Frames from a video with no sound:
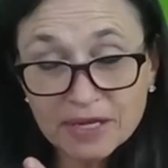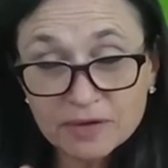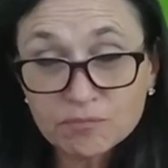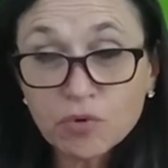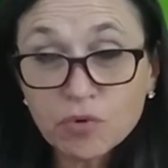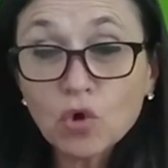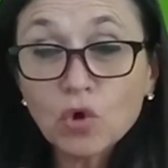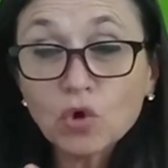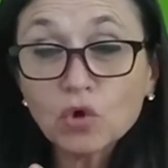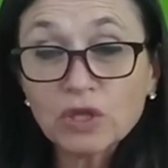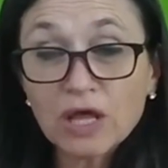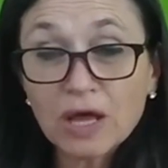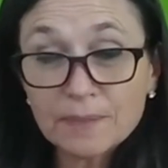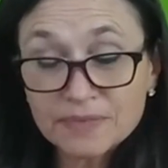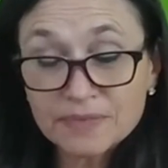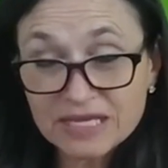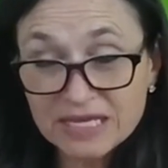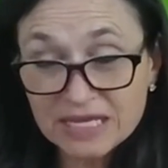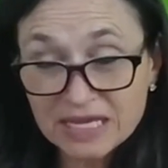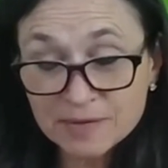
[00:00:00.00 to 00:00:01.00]
and pull
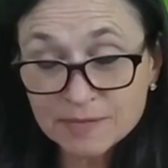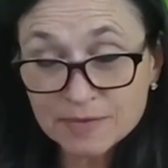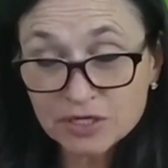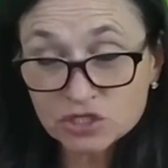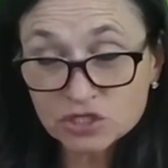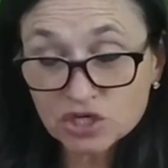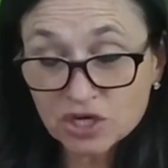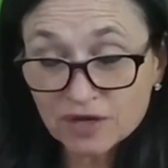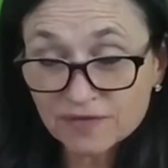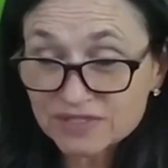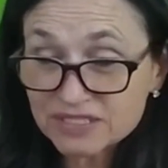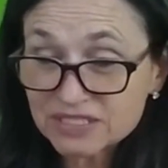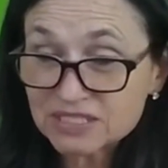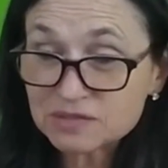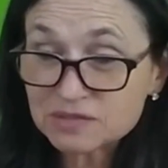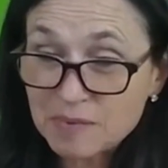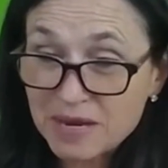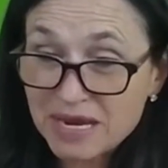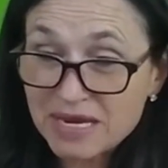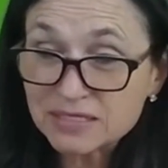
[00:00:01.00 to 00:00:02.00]
up the image of a
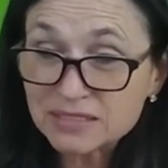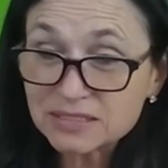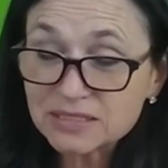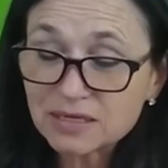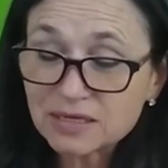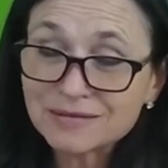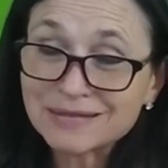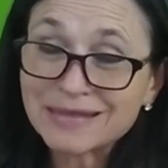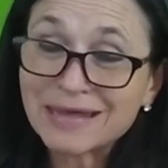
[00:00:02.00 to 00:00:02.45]
space